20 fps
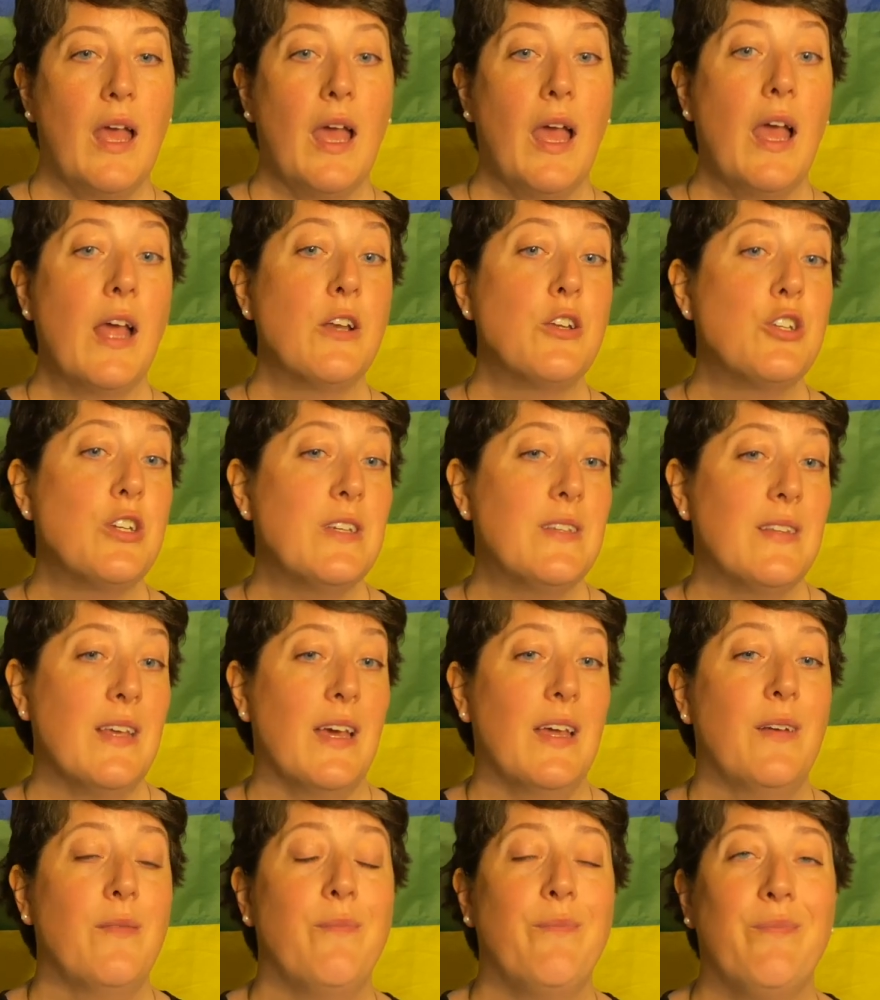And she
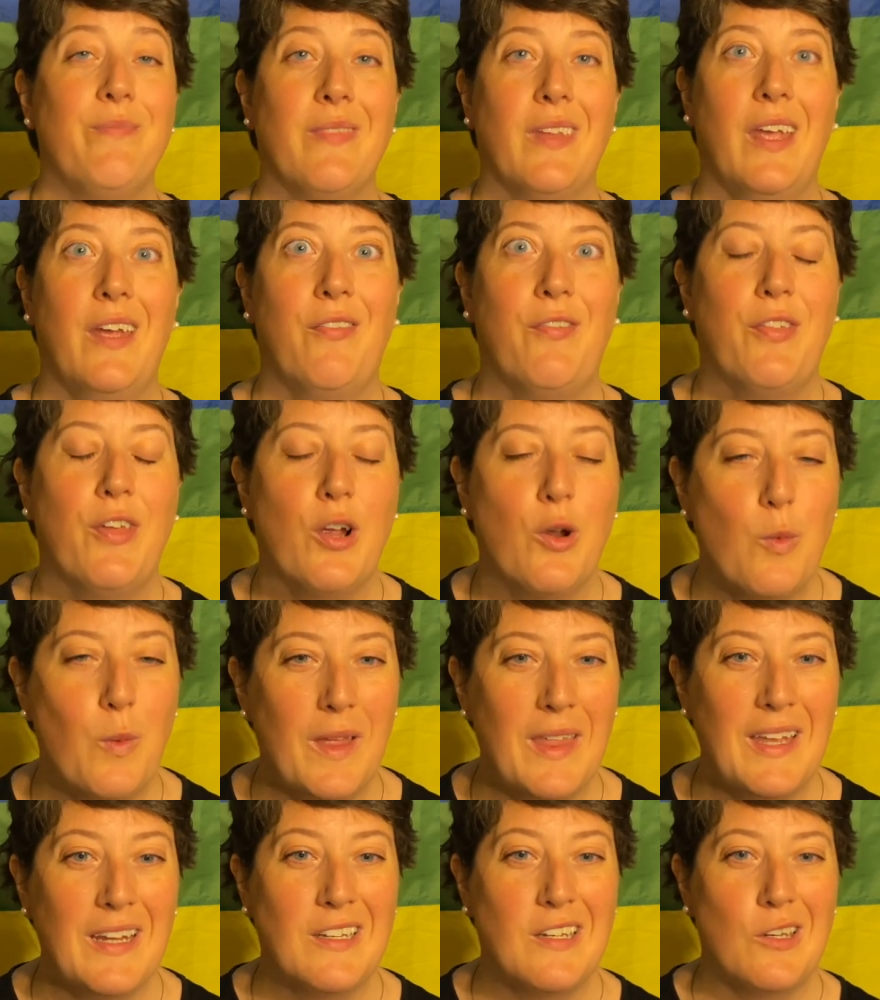said, if they're
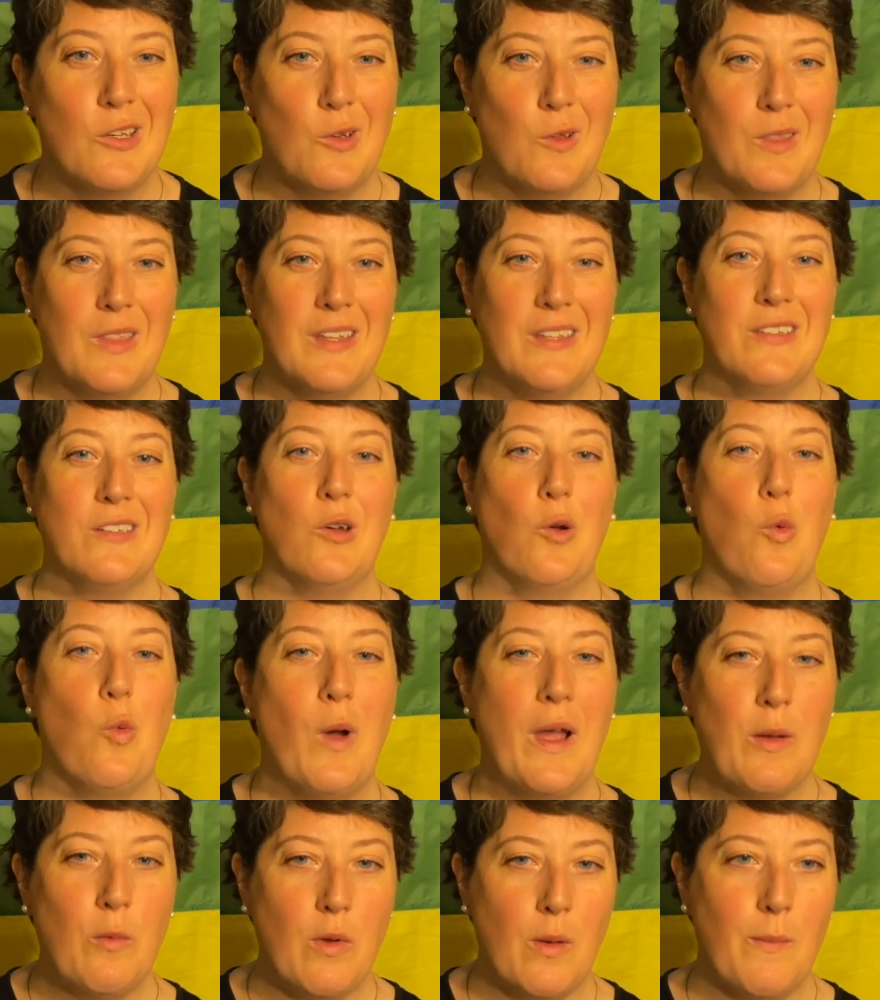willing to do this to
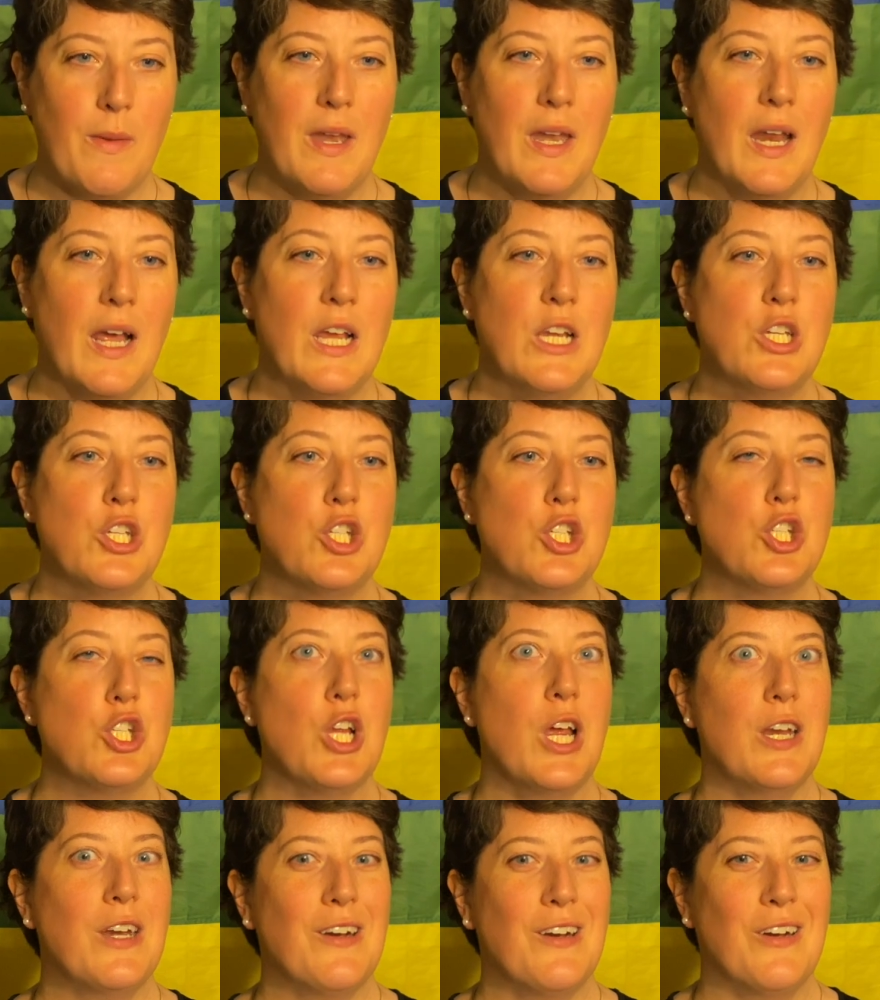white women, I
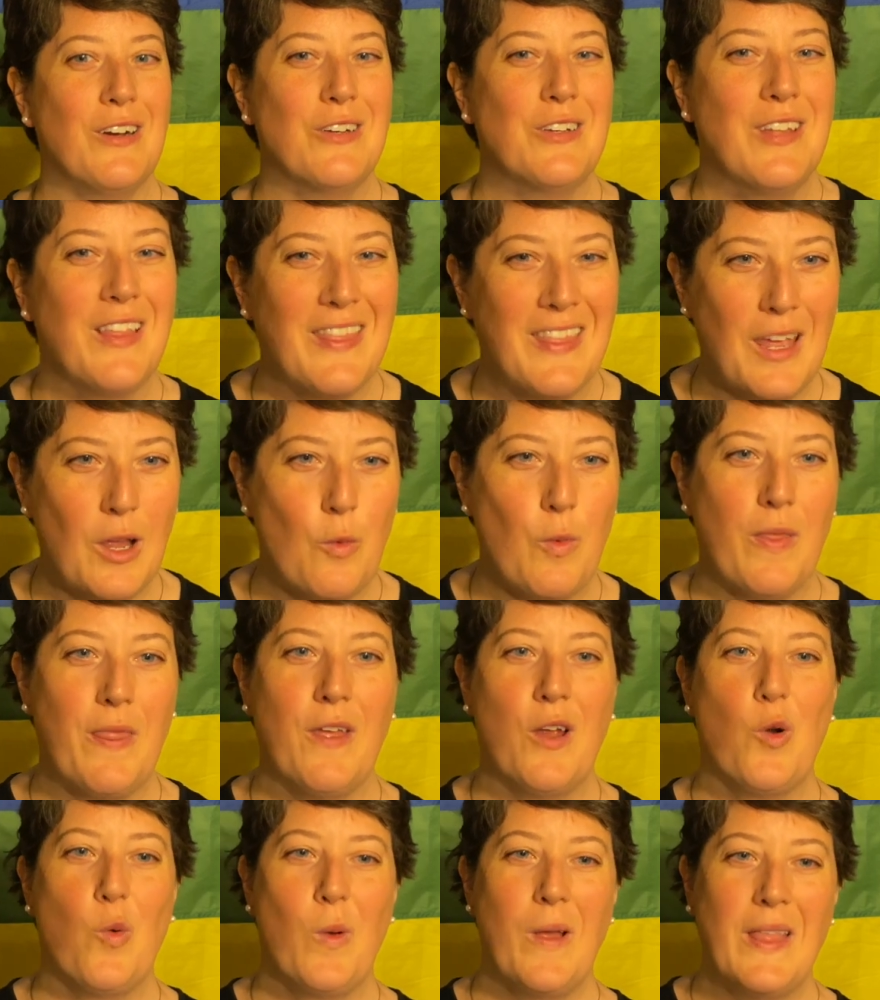shudder to think what
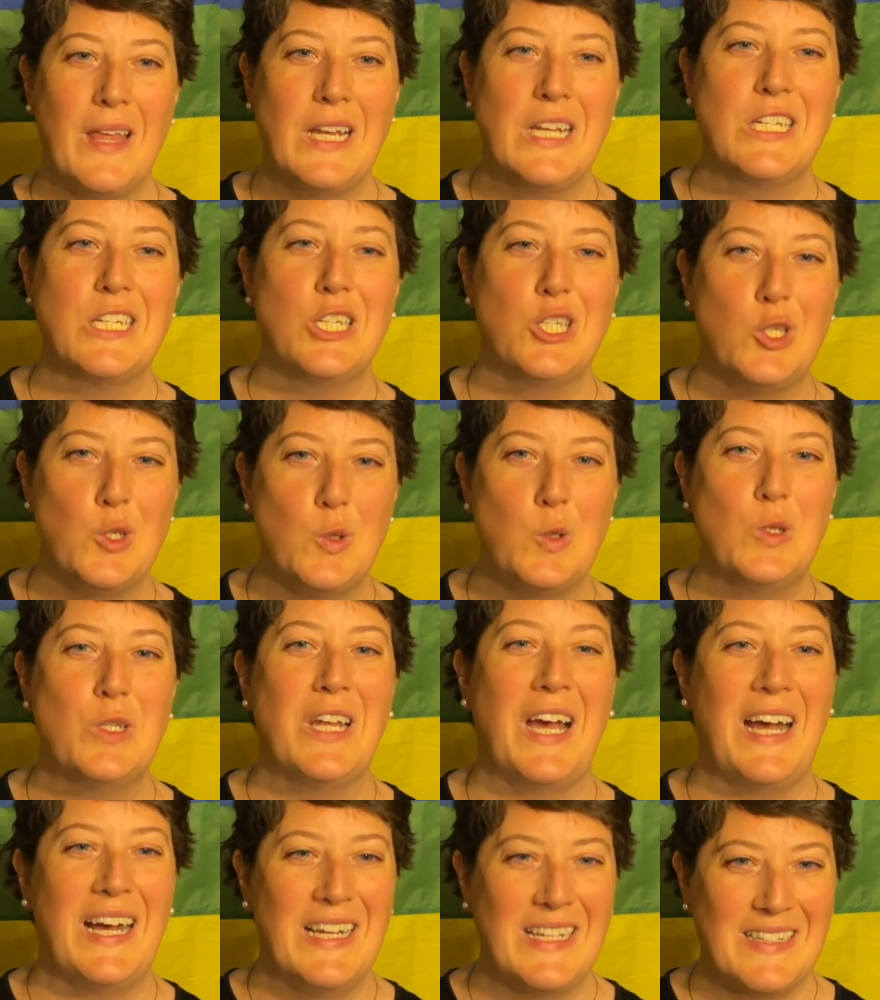they're willing to do
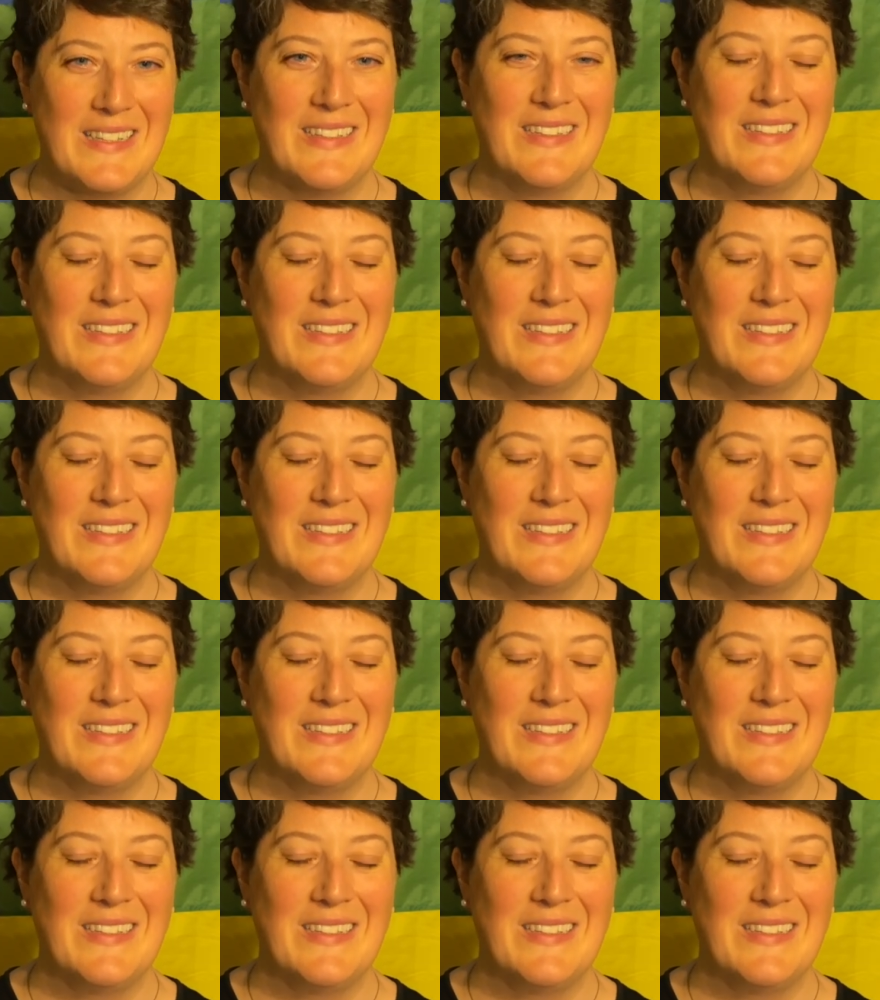to us.